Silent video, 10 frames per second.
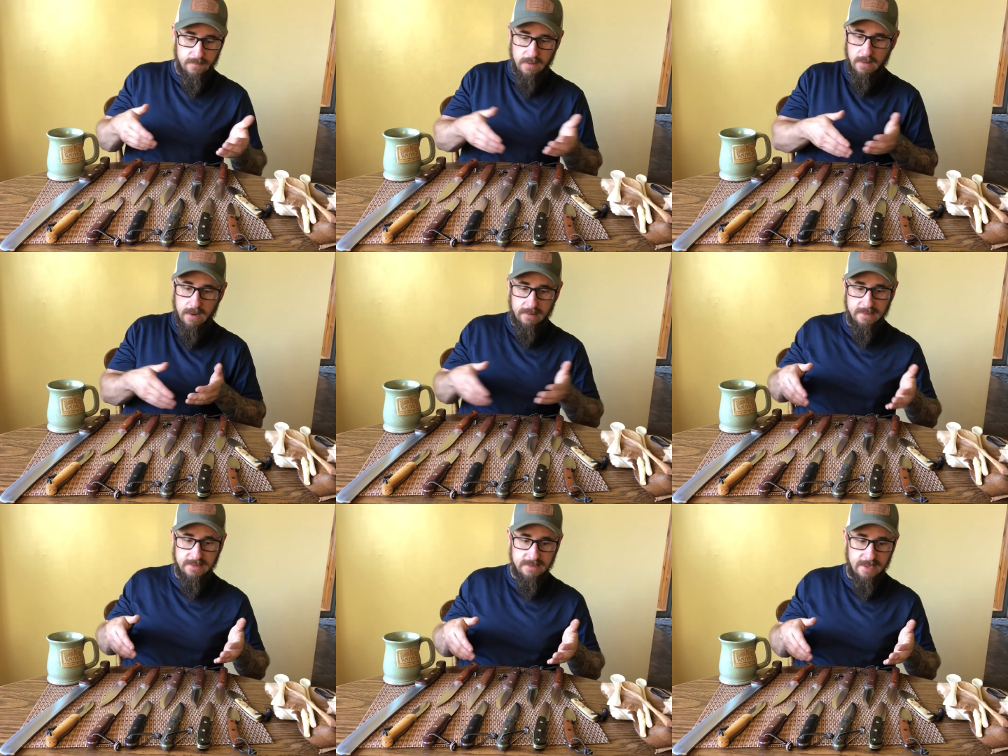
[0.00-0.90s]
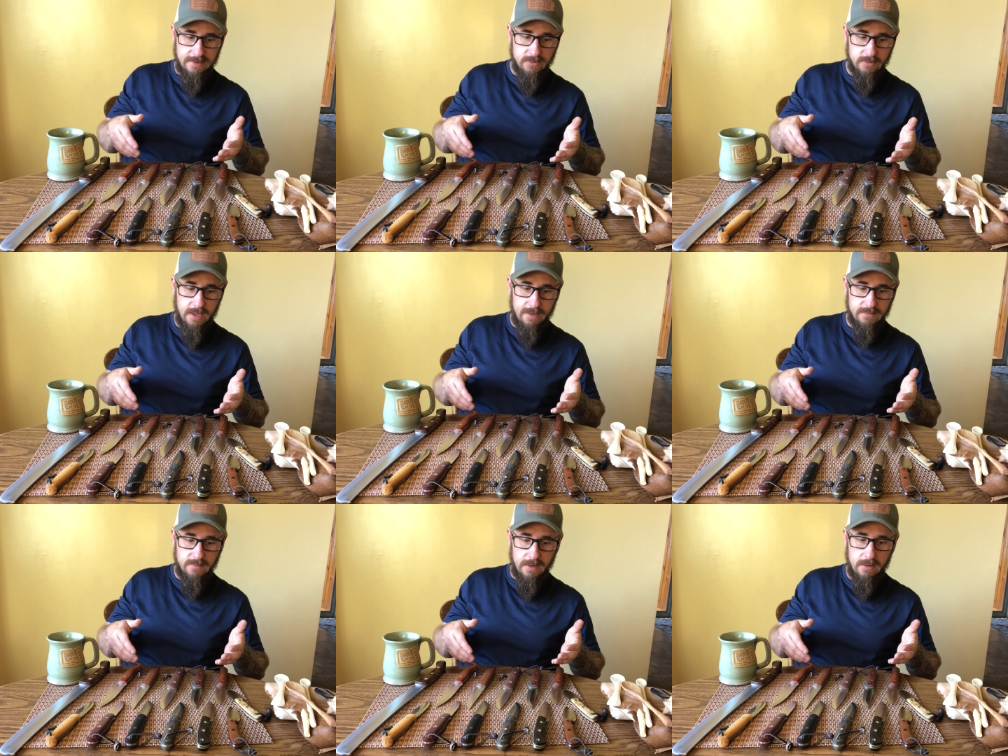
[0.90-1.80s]
a lot of this is natural
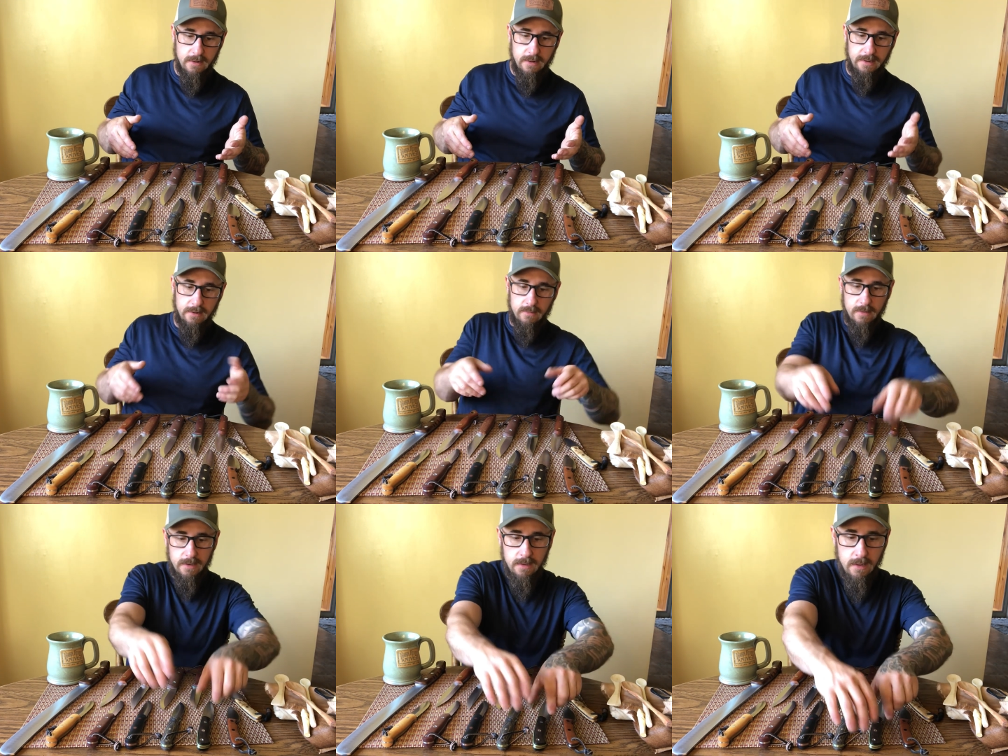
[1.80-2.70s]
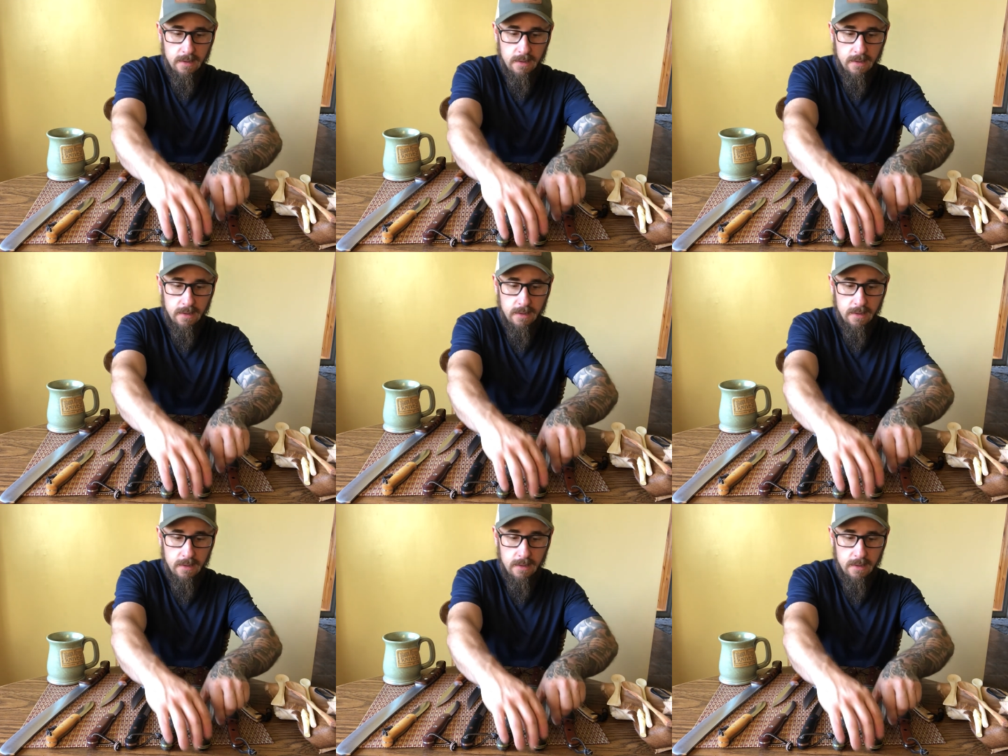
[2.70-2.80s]
canvas micarta here, but